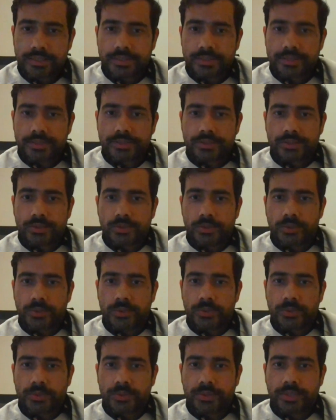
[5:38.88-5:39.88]

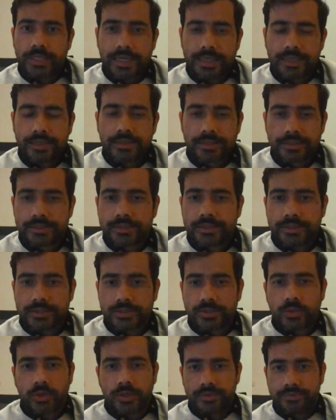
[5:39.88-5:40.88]
So that luxury is
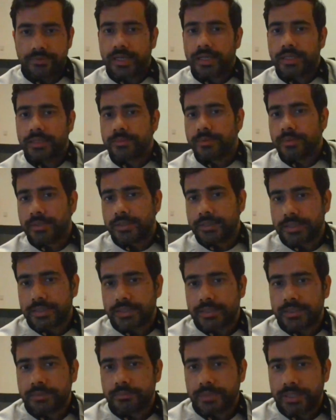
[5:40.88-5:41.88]
not available
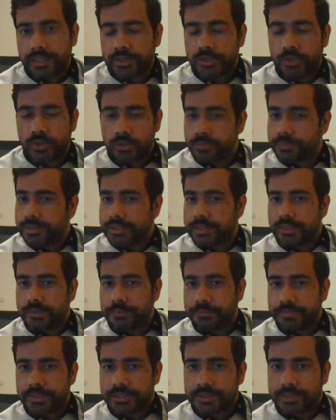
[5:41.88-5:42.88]
in many European
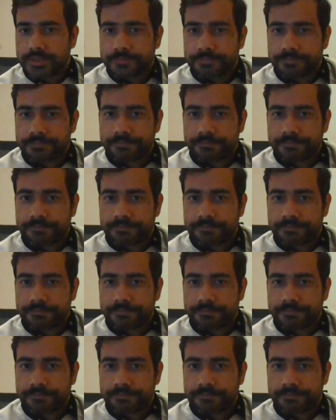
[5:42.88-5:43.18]
companies.